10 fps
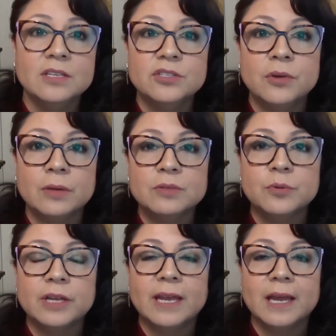So I was
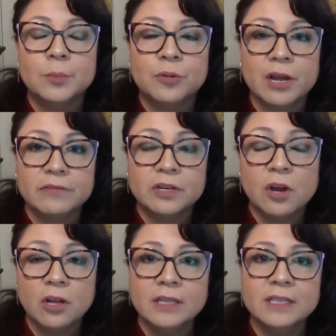working at a private
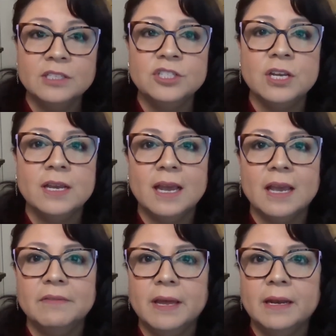college.
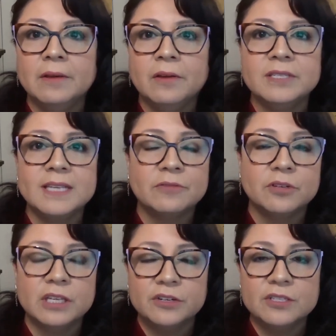And then several
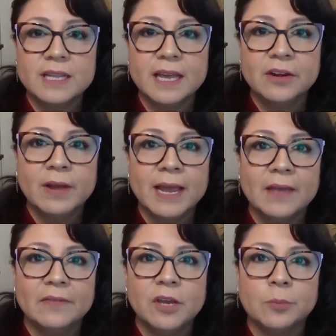years later, I
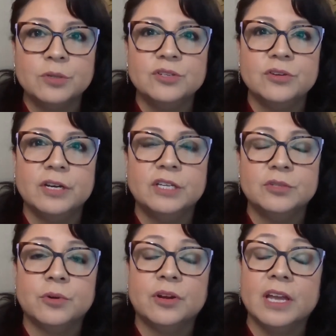had the opportunity
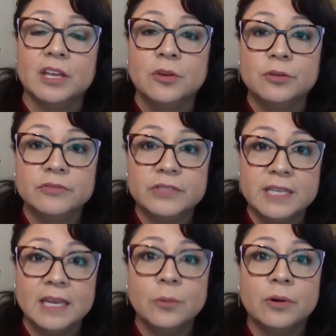to work at U of
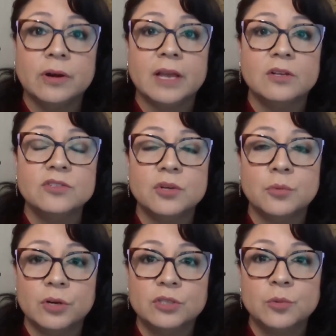T, where I also
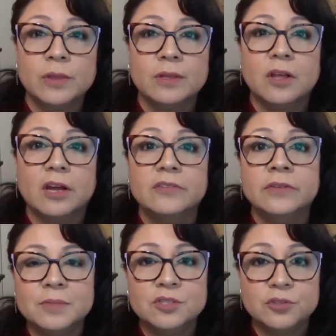worked with a lot of
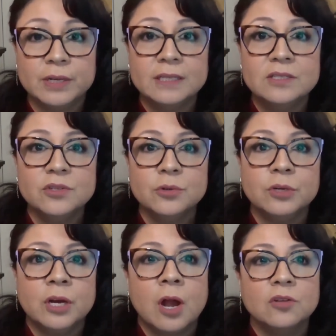students who
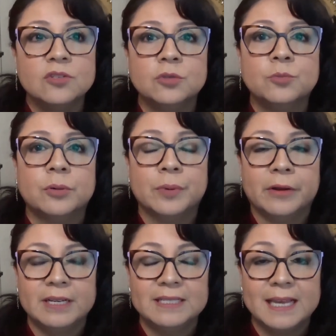were also
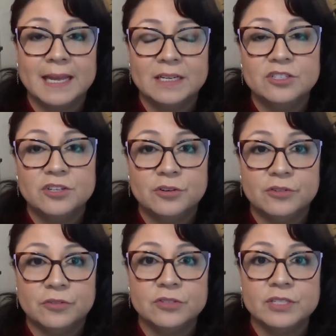preparing to get into
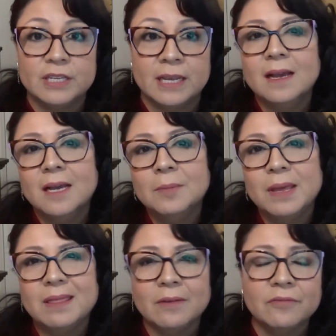university. A
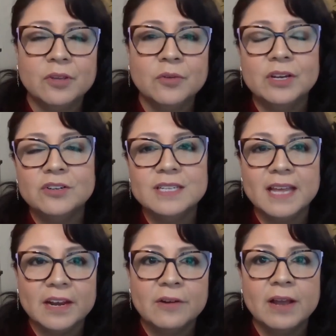few years
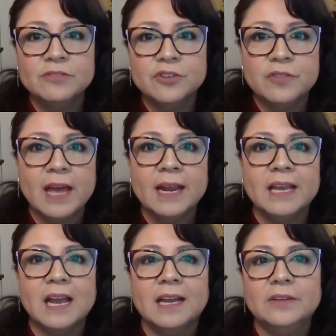later after that, I
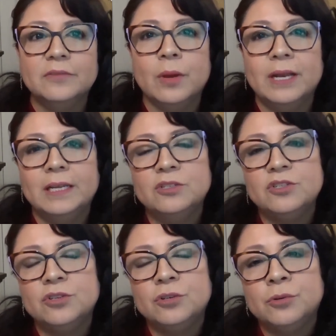kind of went
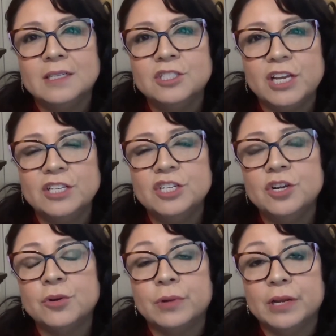into changing
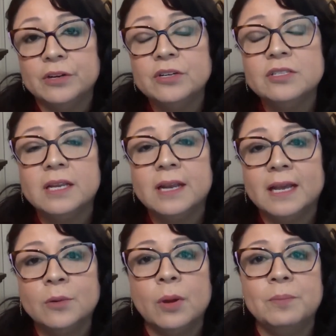careers and
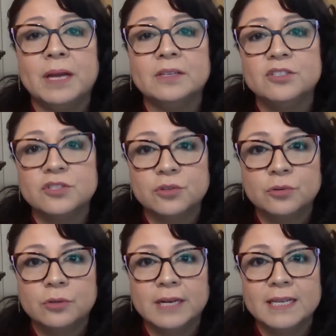I went back to
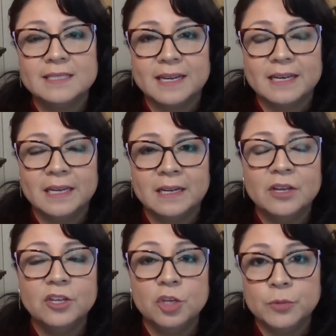school and I studied
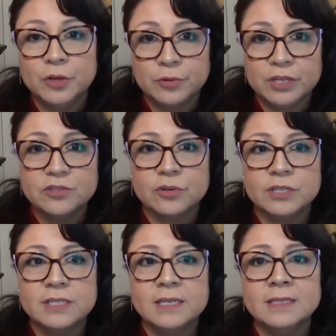human
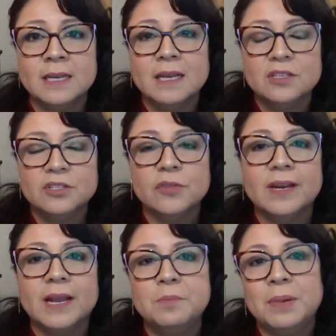resources. So
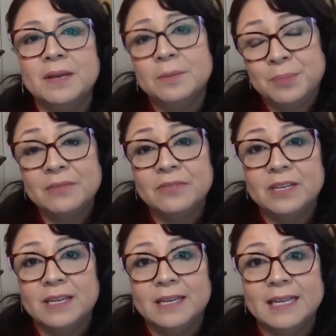then I
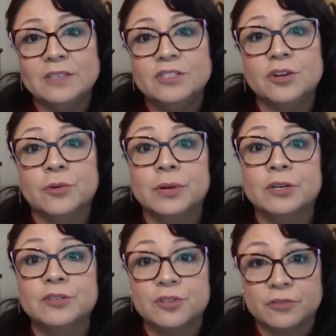pivoted into
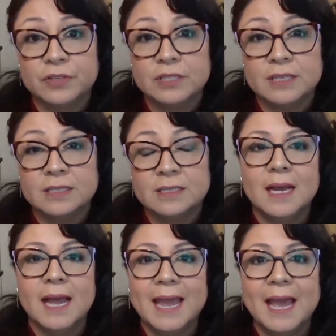career services.
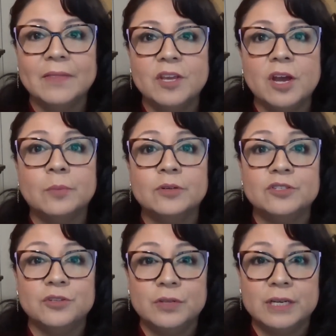I had the
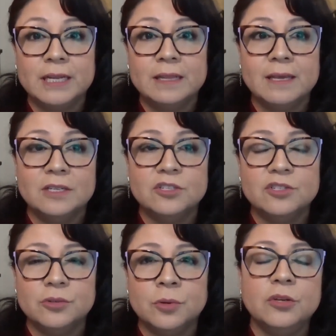opportunity then
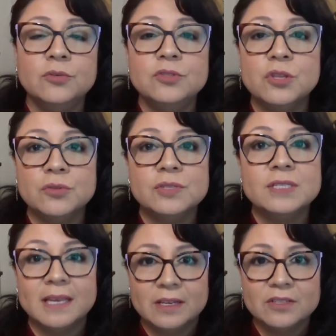to use those
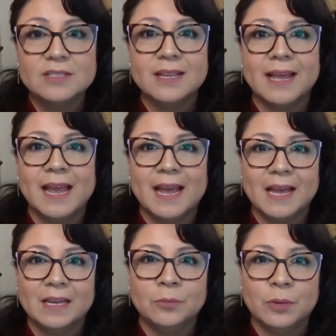skills that I
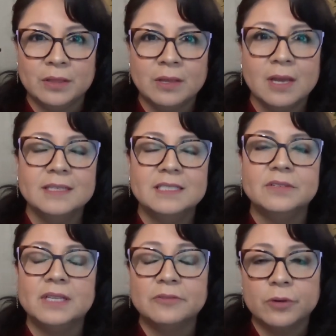had with
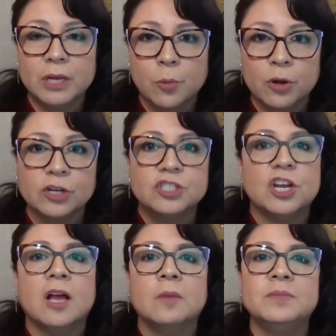delivering
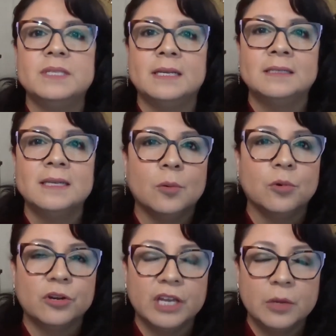workshops and
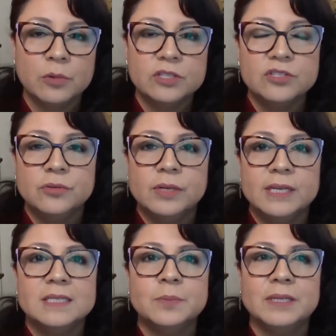working with
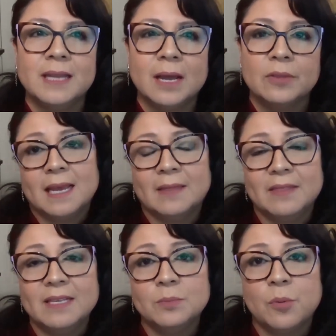students. But now at
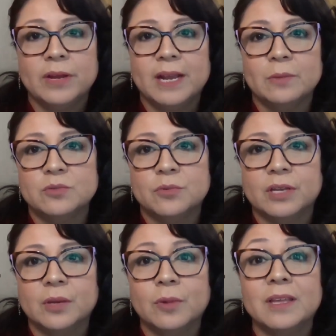this point, I was
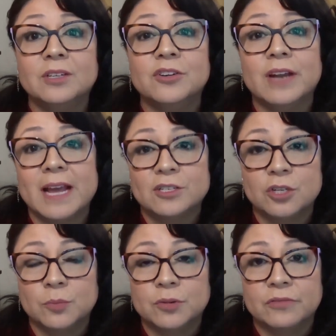working with
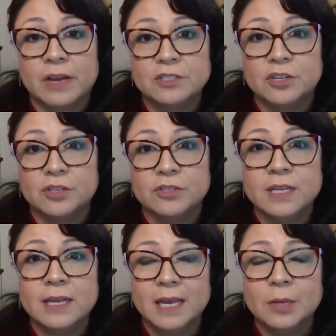international professionals
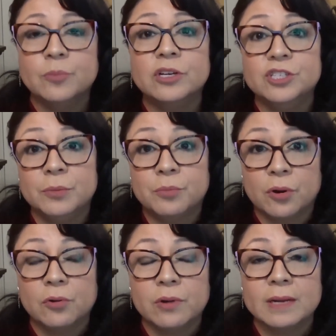in bridging
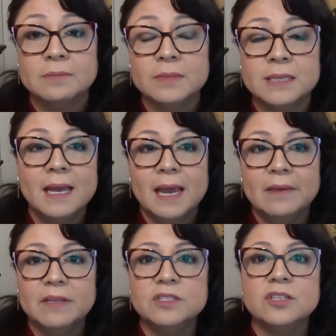programs.
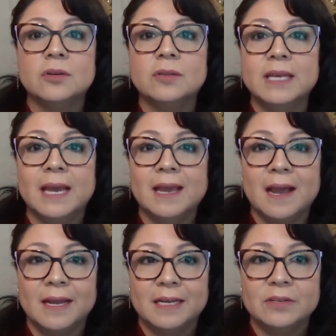And then slowly I
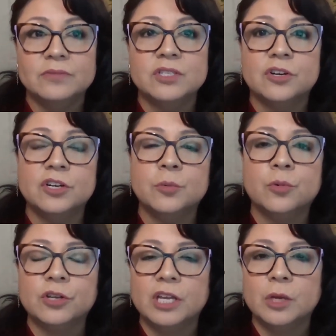kind of started
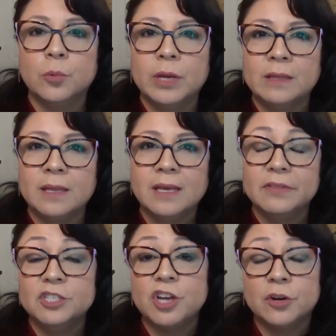working with
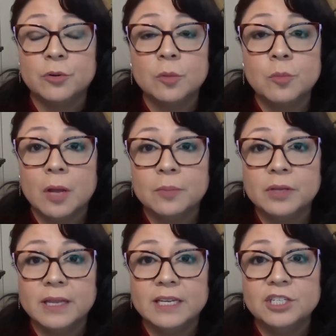the general
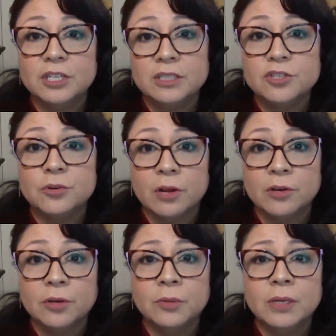population in
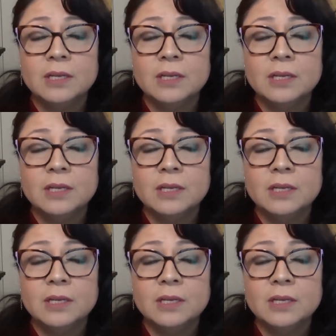Toronto.